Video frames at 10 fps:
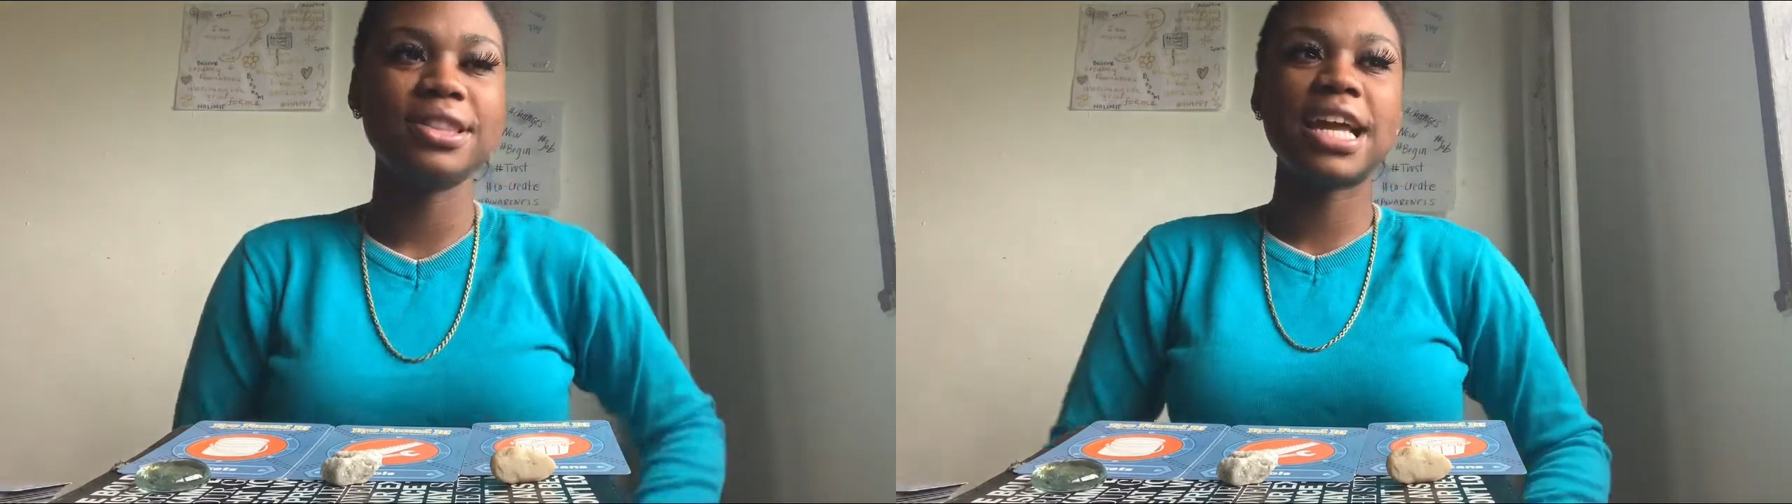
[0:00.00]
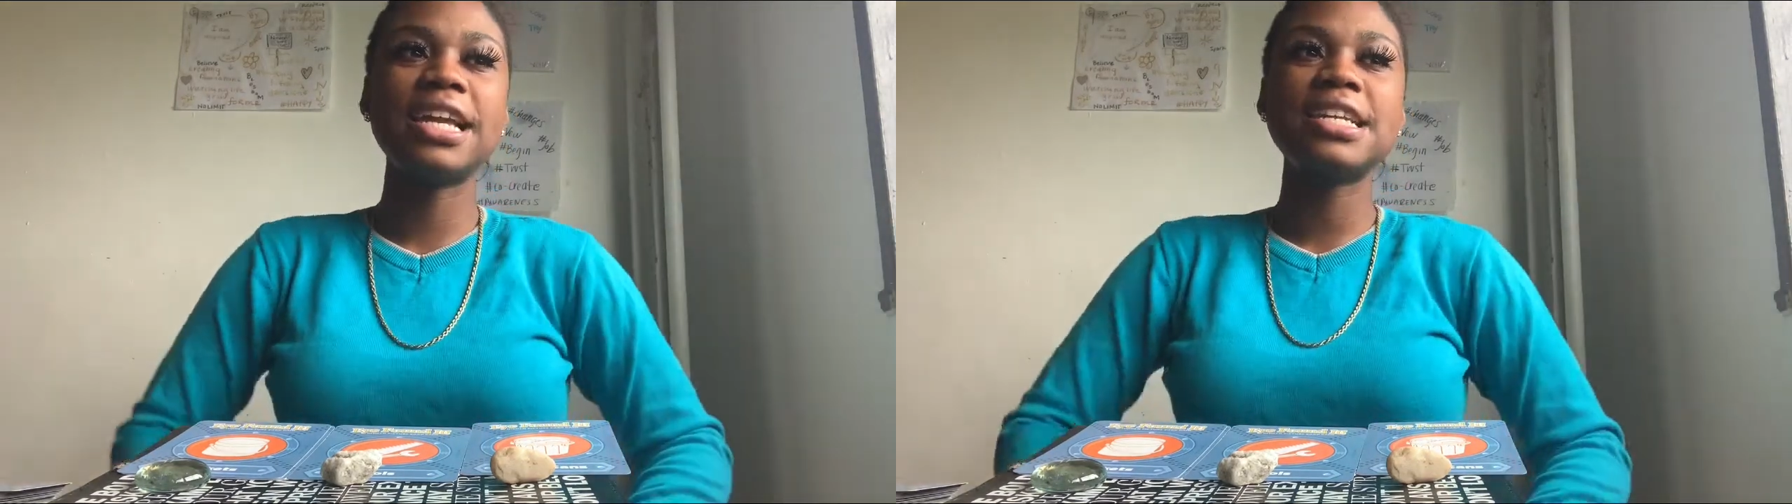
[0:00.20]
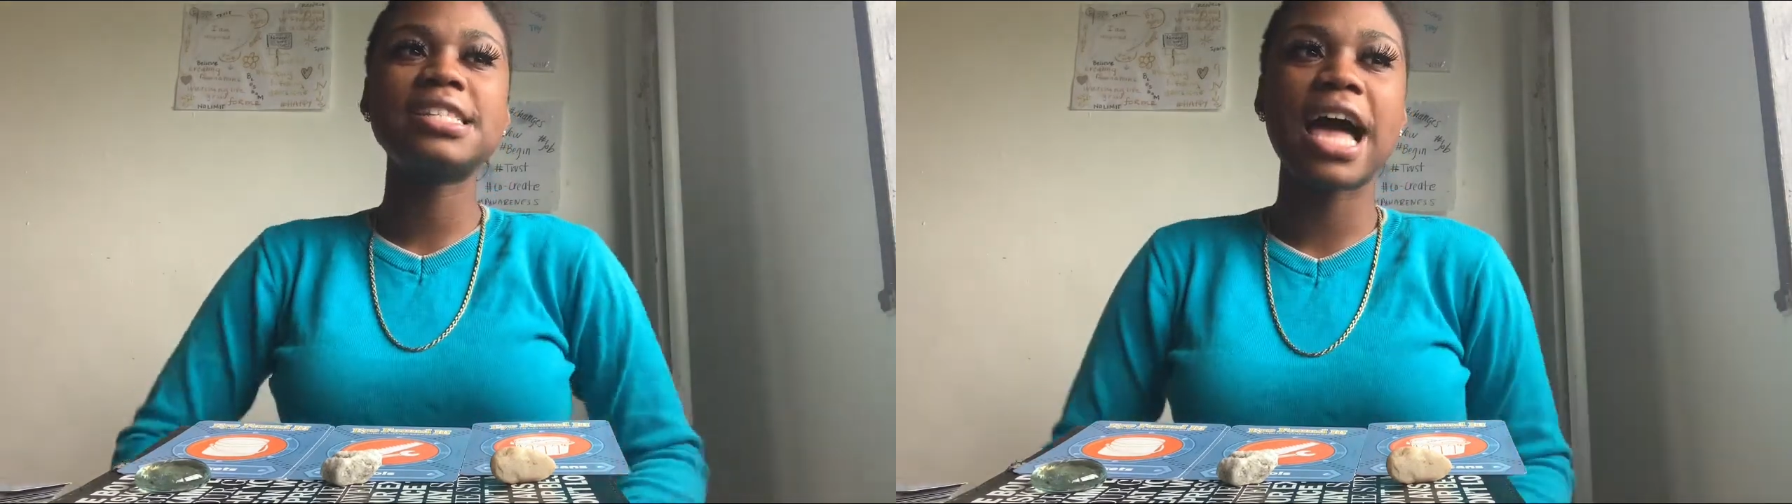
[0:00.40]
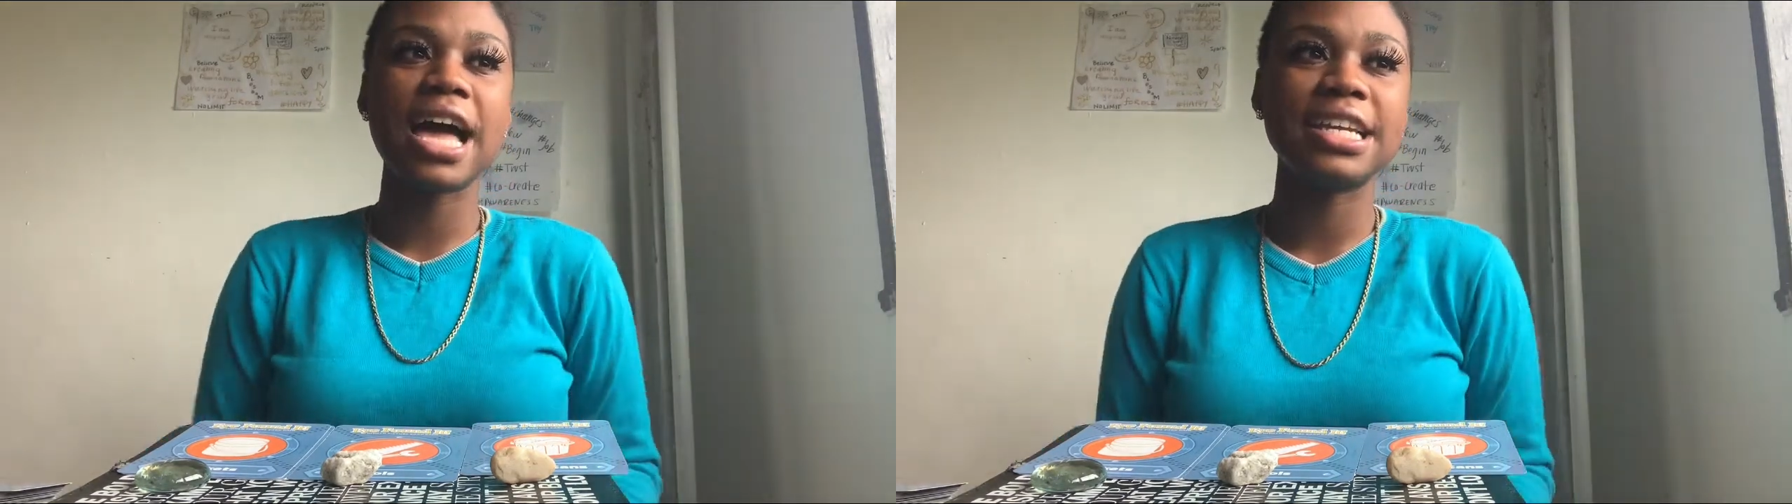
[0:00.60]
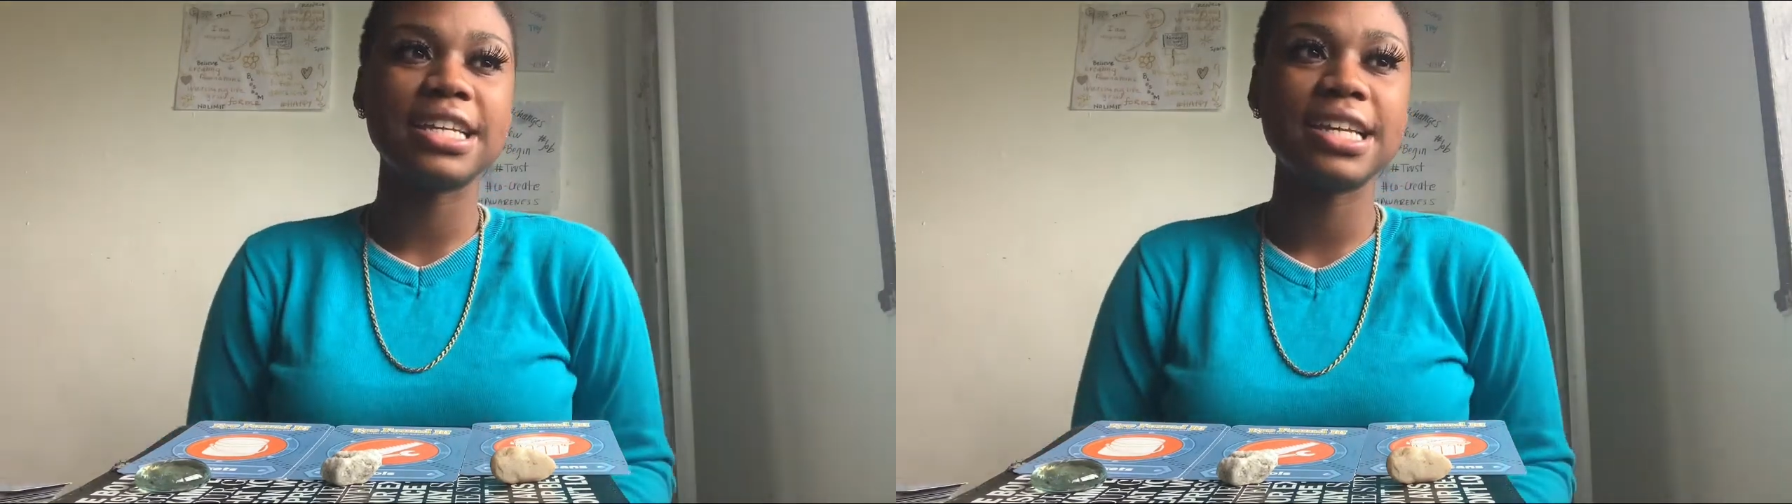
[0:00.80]
They
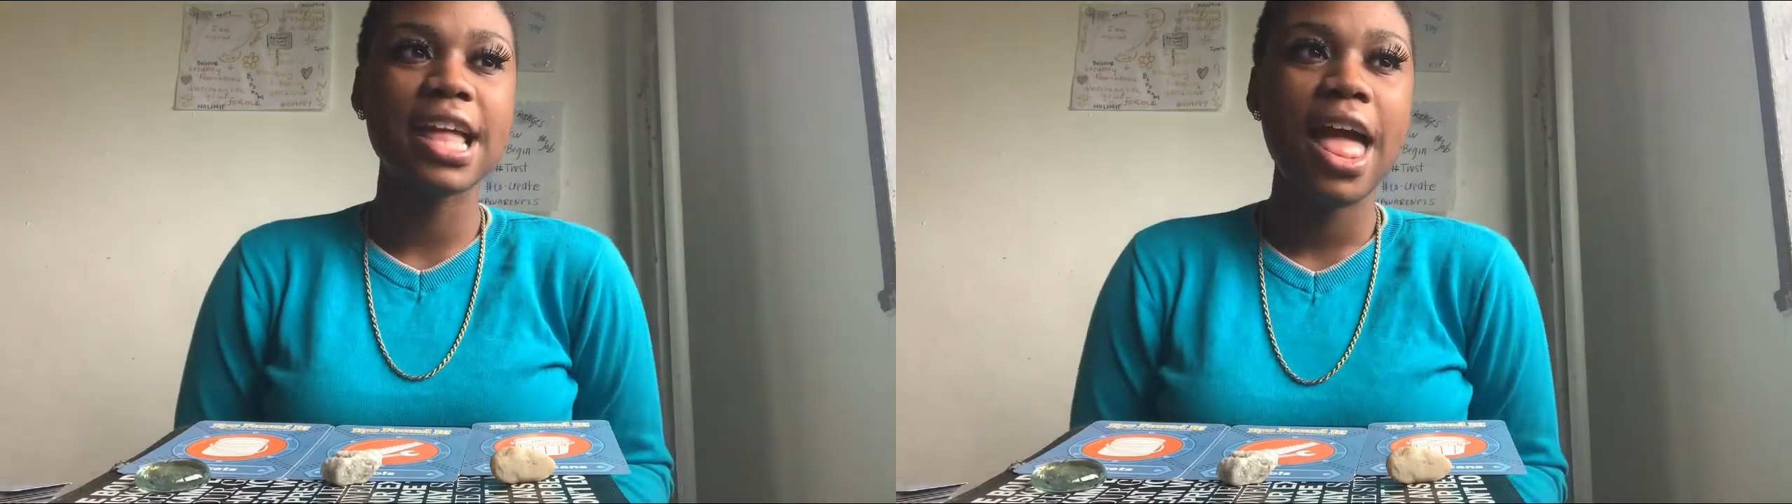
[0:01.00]
decided